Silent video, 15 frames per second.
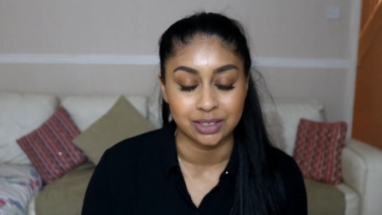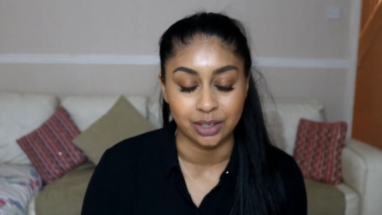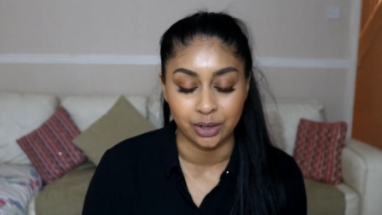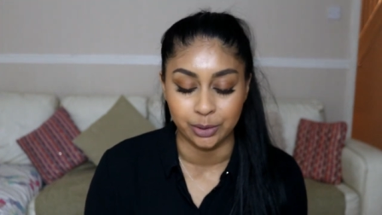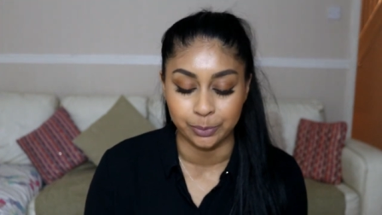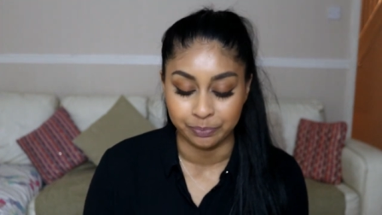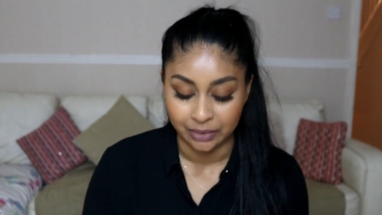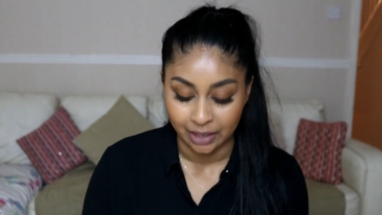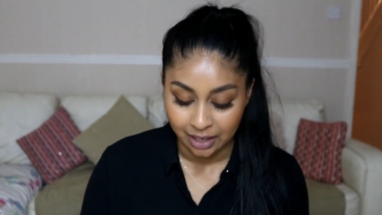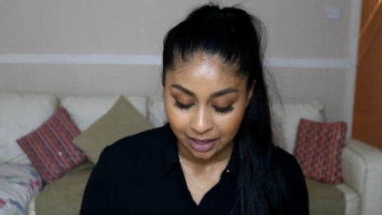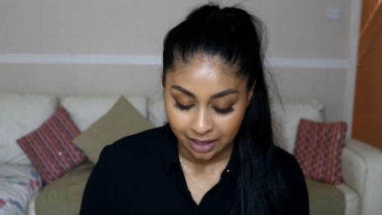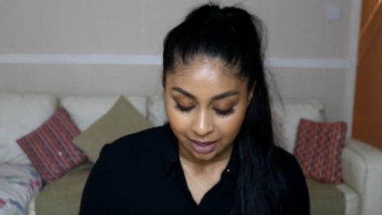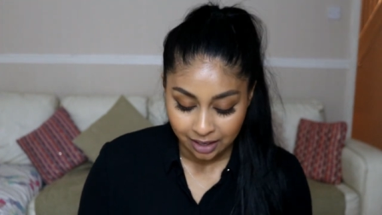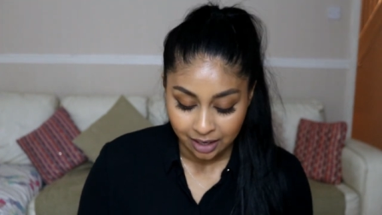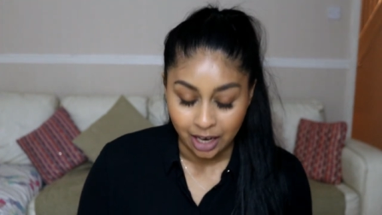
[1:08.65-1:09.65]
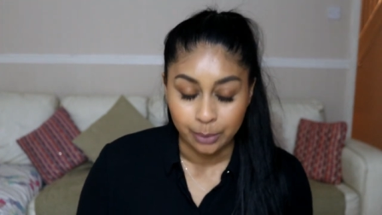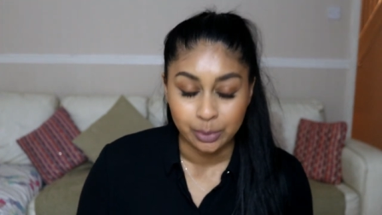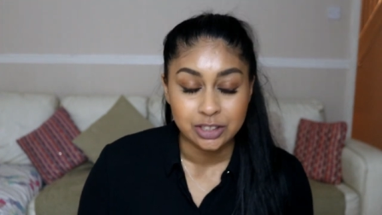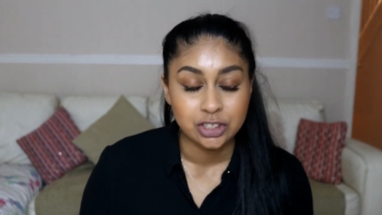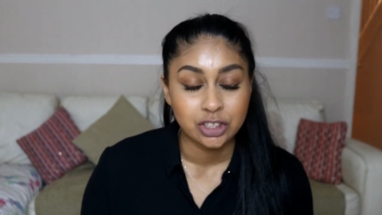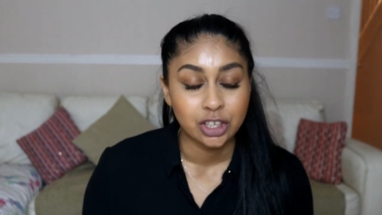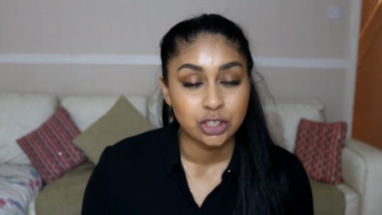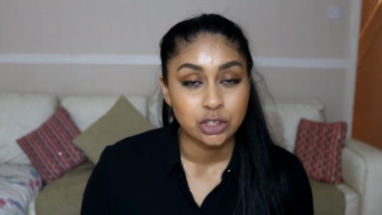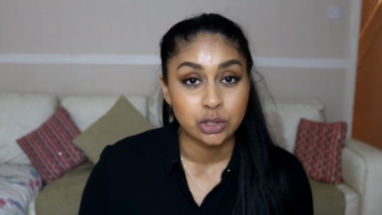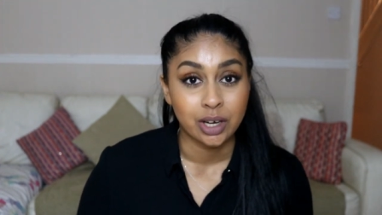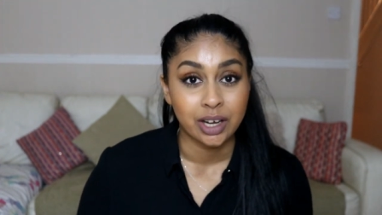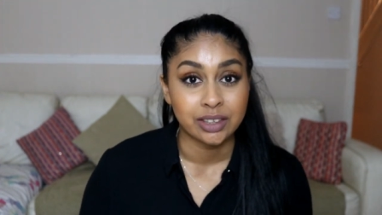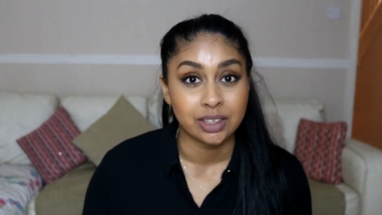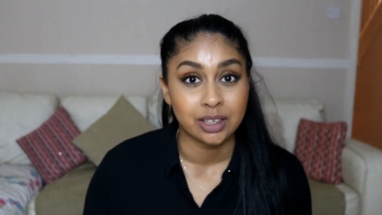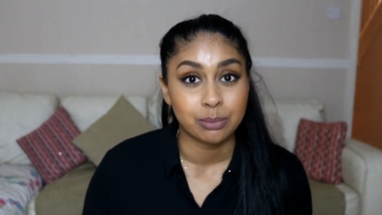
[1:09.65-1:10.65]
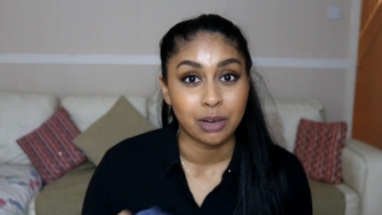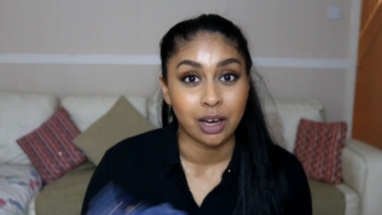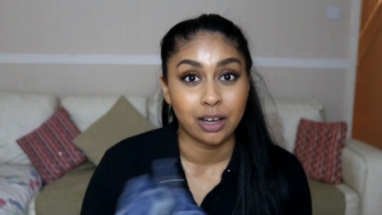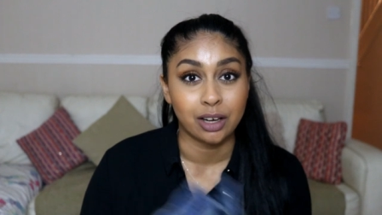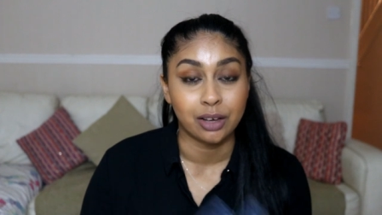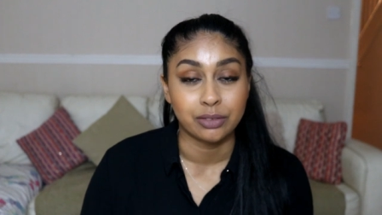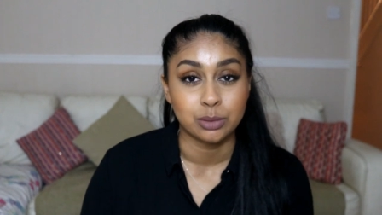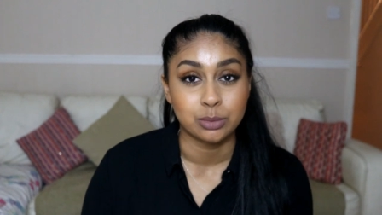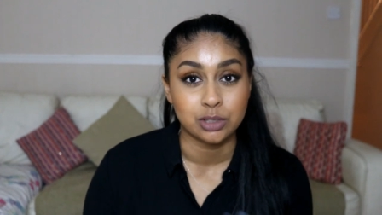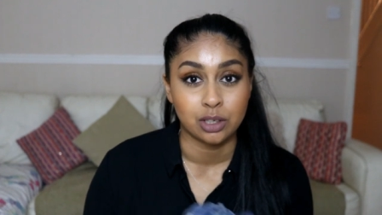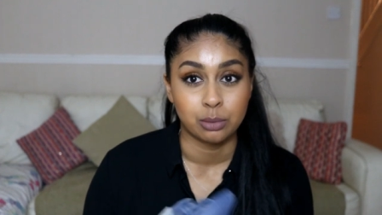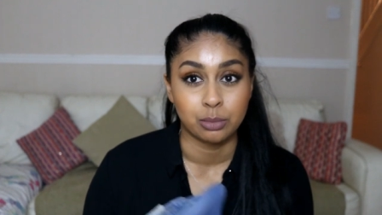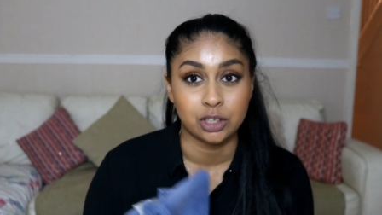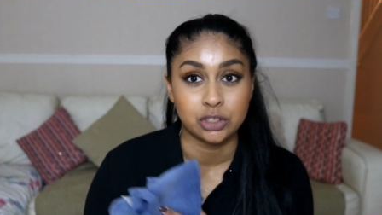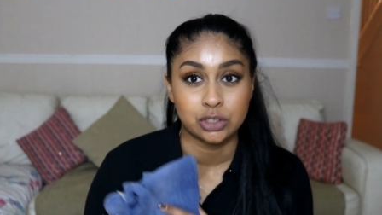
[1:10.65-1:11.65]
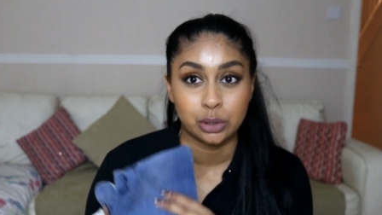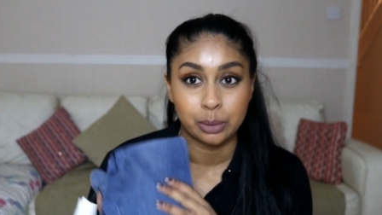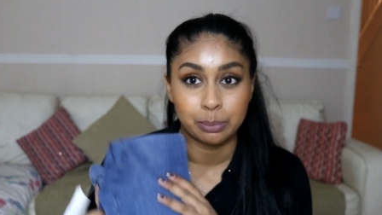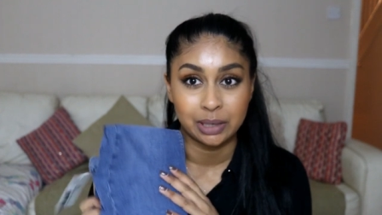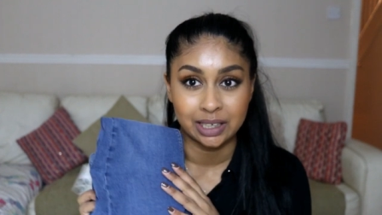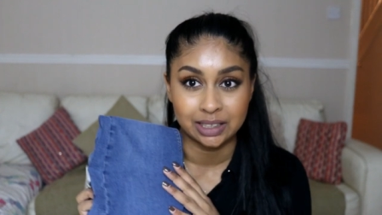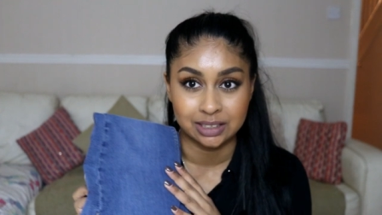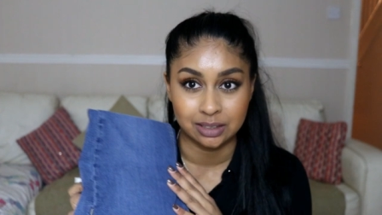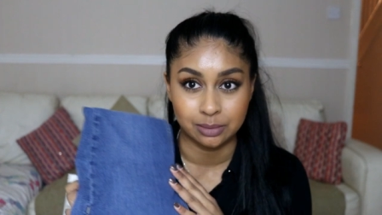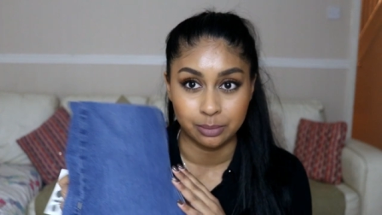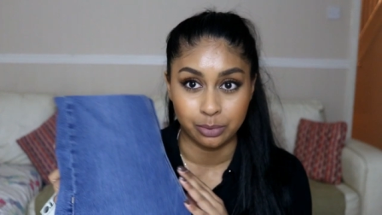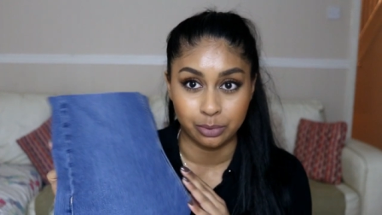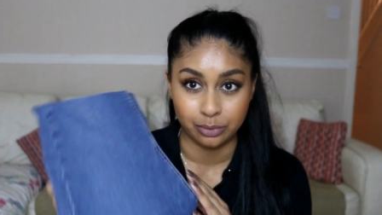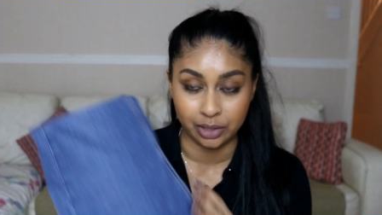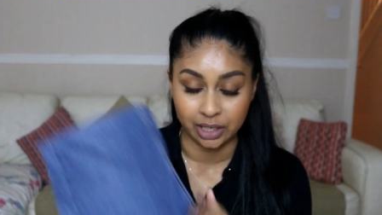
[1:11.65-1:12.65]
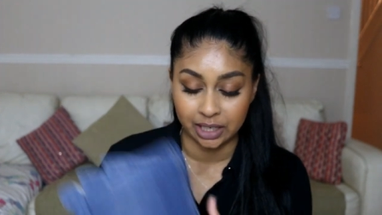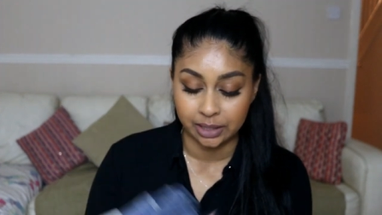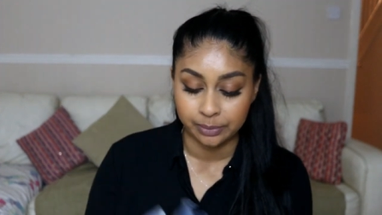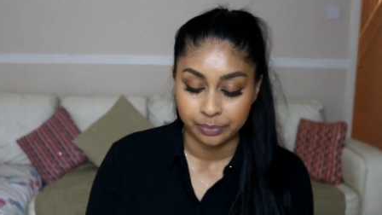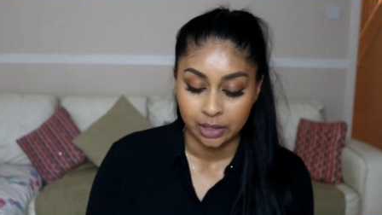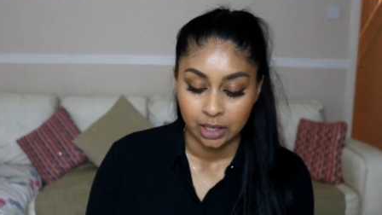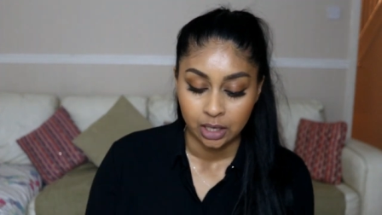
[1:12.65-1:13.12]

So I went to go try them. I love them so much, so I picked up 3.